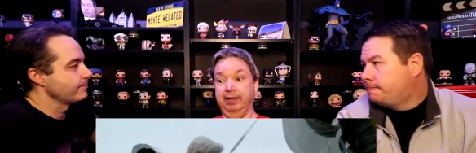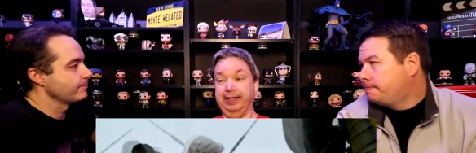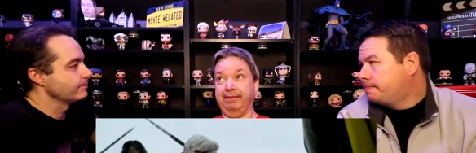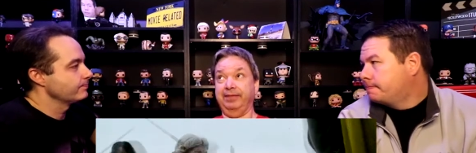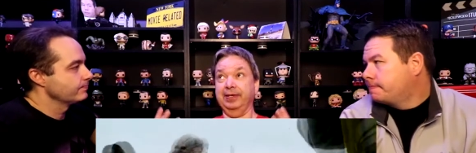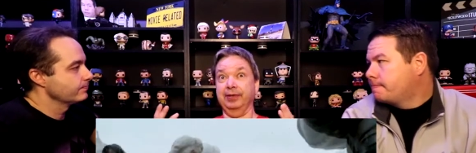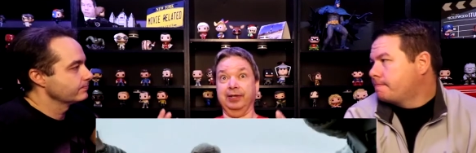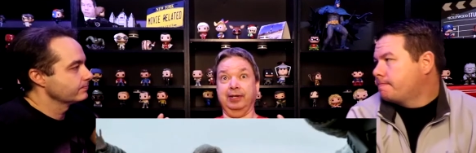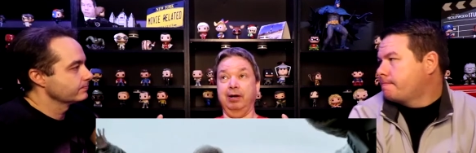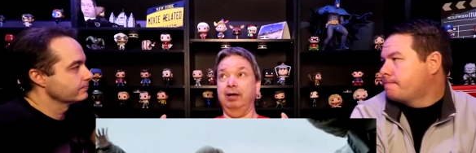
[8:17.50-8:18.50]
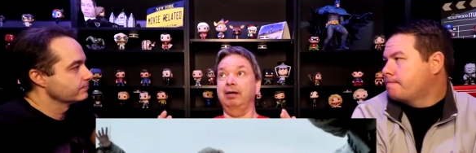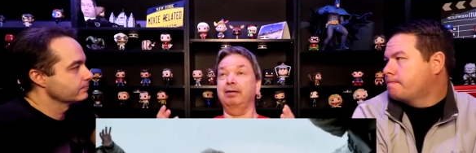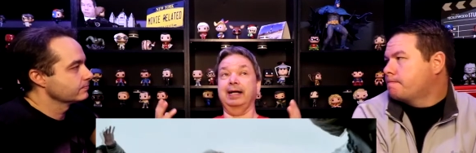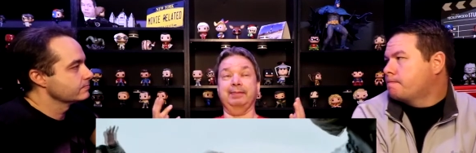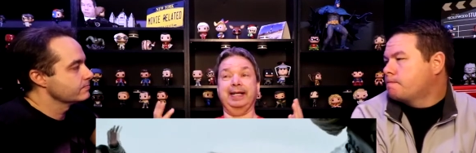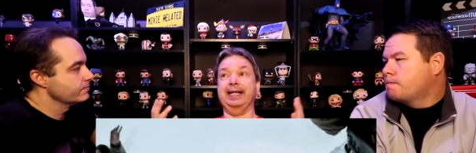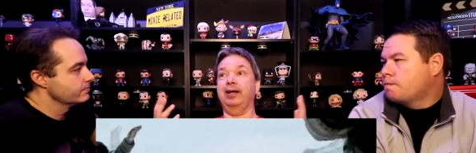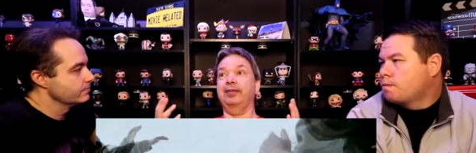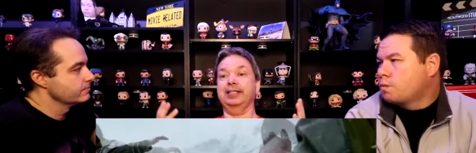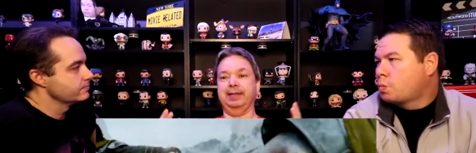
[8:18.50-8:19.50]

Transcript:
Speaker 1: they feel the oh, I'm getting all this,